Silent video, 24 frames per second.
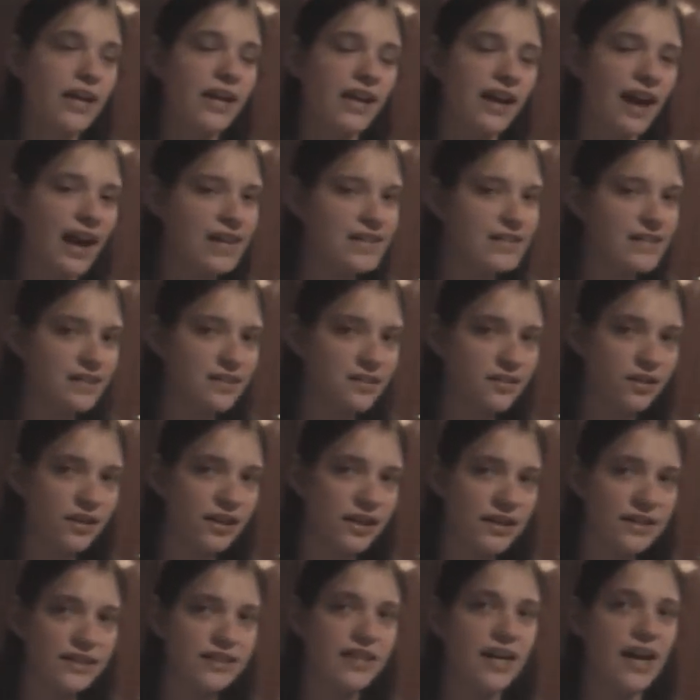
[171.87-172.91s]
It hasn't
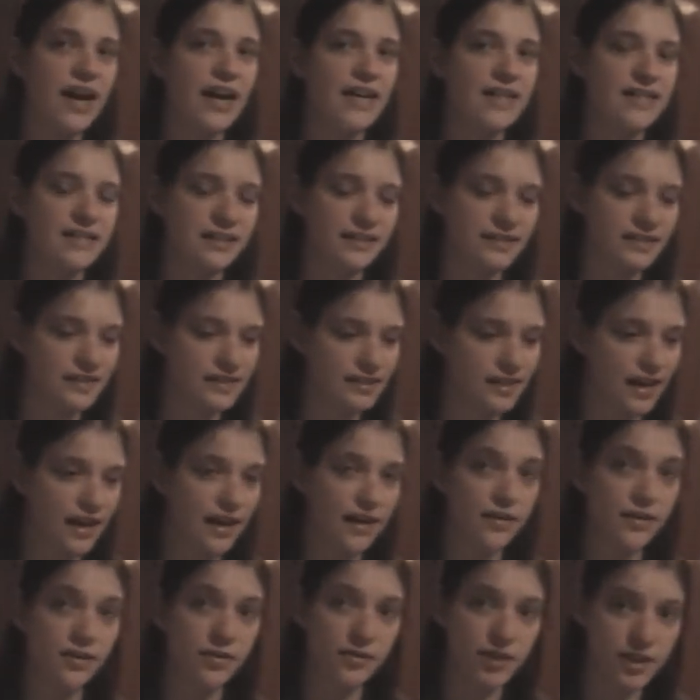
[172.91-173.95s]
clicked, it hasn't
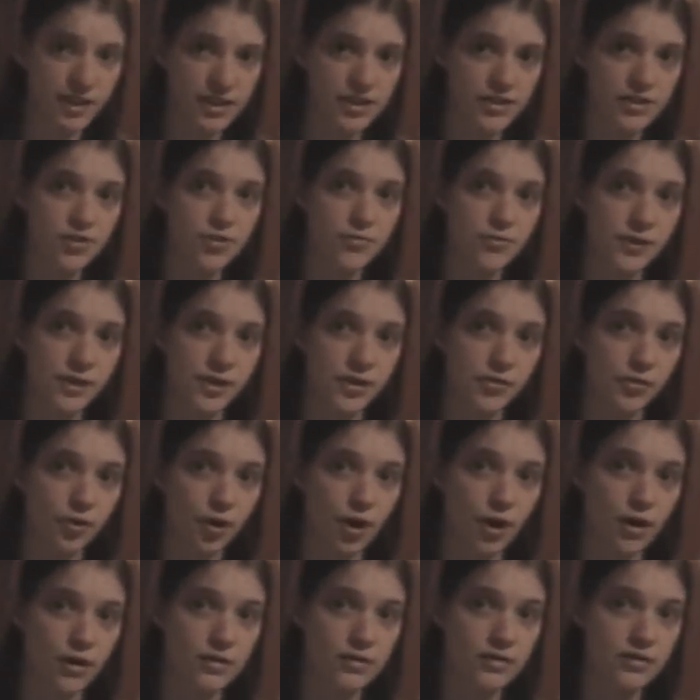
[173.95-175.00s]
said, this is Yuki
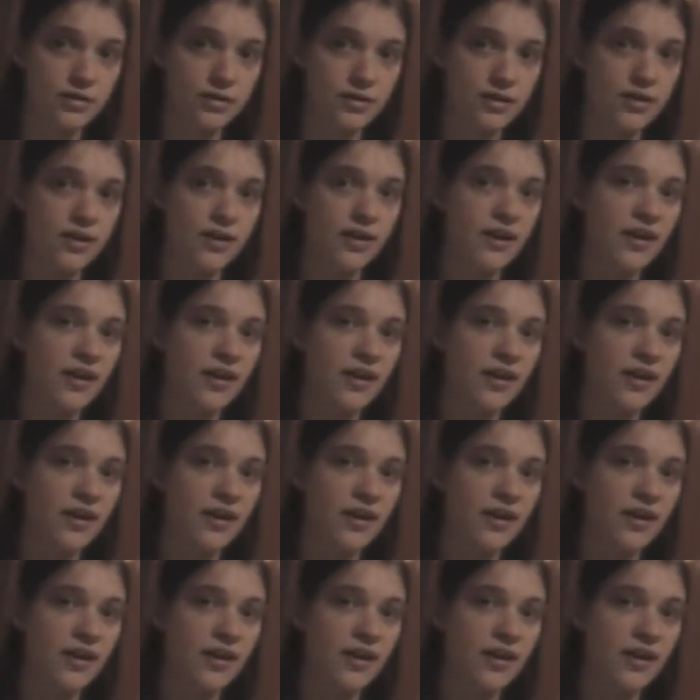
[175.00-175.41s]
Cross.